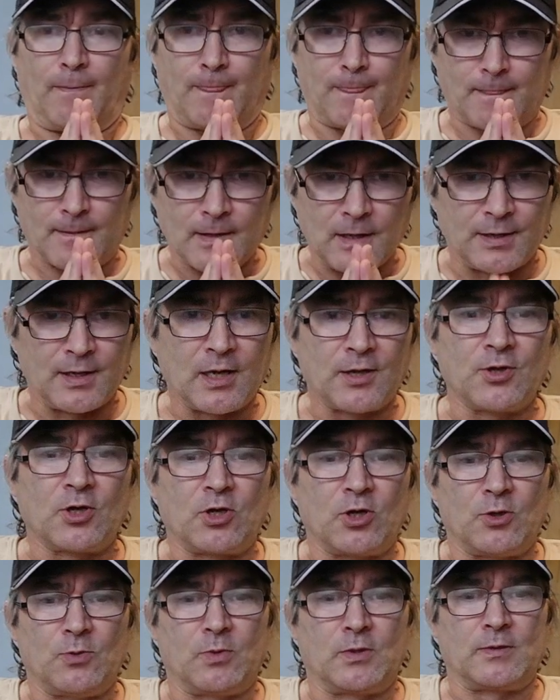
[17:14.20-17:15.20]
Another
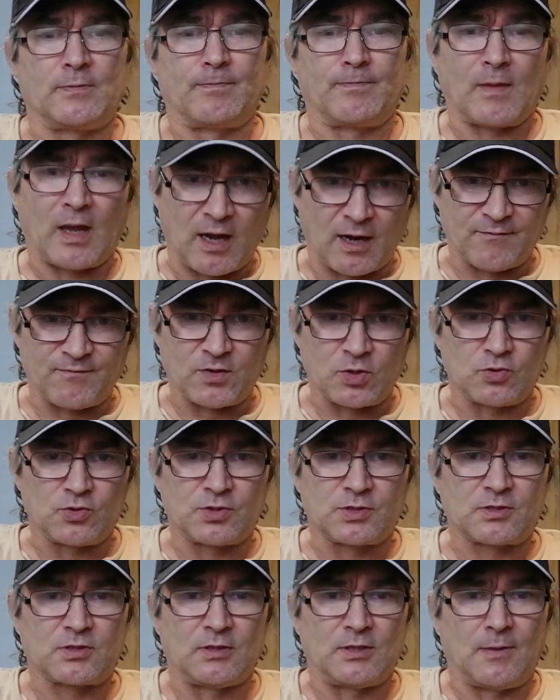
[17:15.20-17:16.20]
good one I've
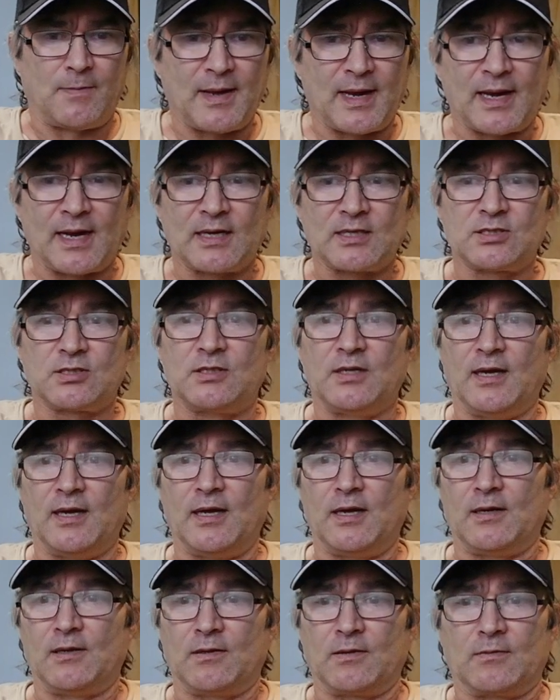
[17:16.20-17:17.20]
used in the past,
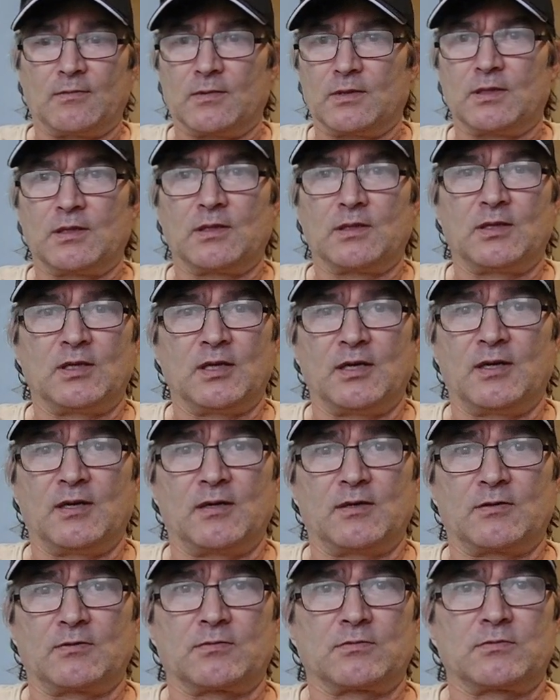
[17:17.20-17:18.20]
and
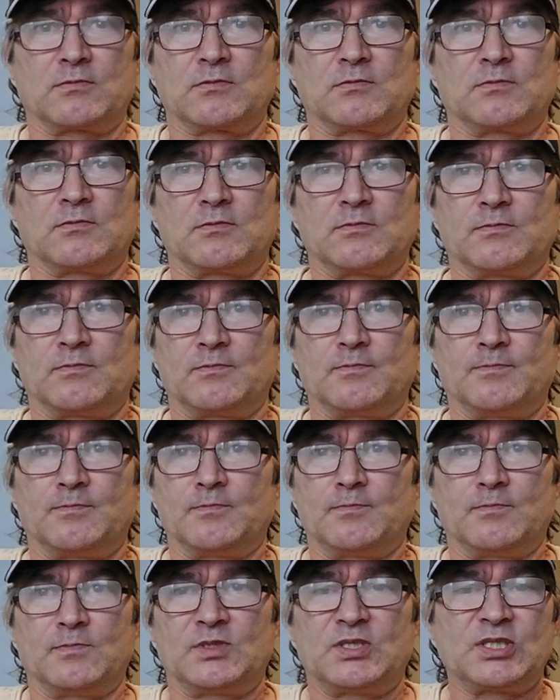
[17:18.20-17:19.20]
their
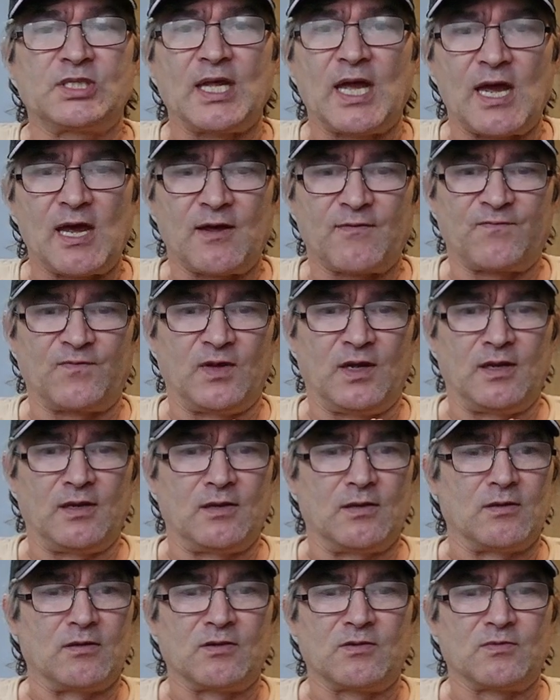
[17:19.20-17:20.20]
staff
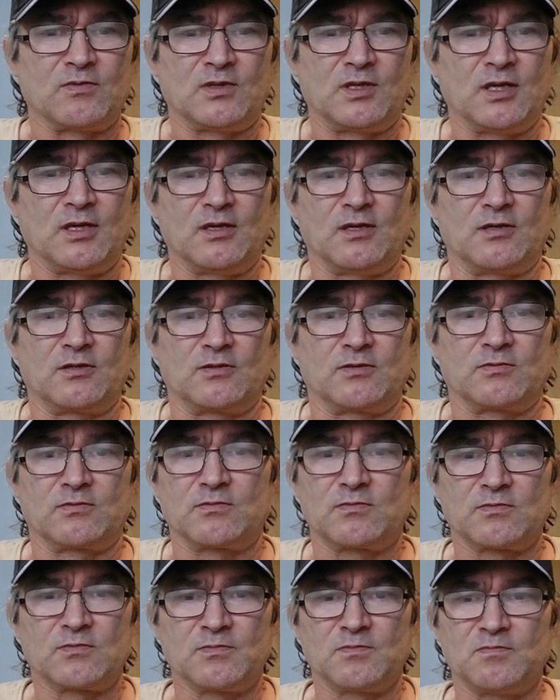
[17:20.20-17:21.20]
and their
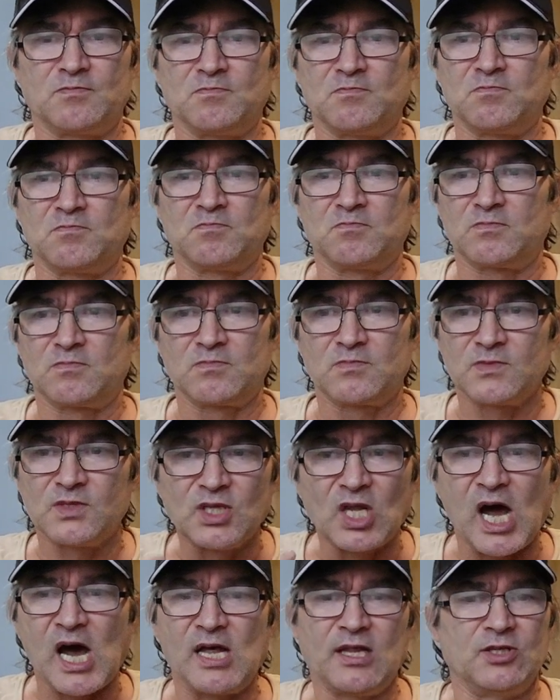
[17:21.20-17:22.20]

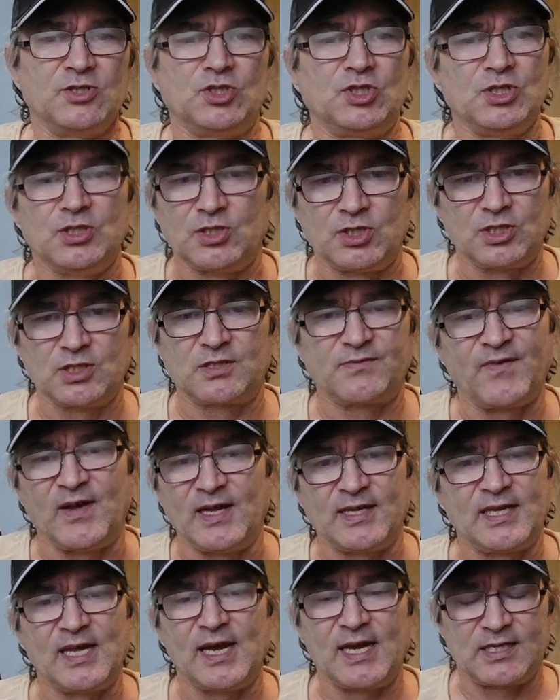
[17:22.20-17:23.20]
knowledge is just
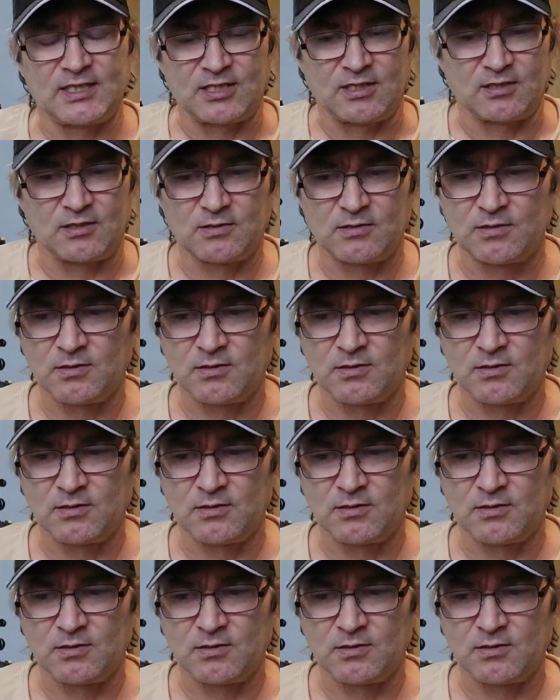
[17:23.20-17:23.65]
fantastic.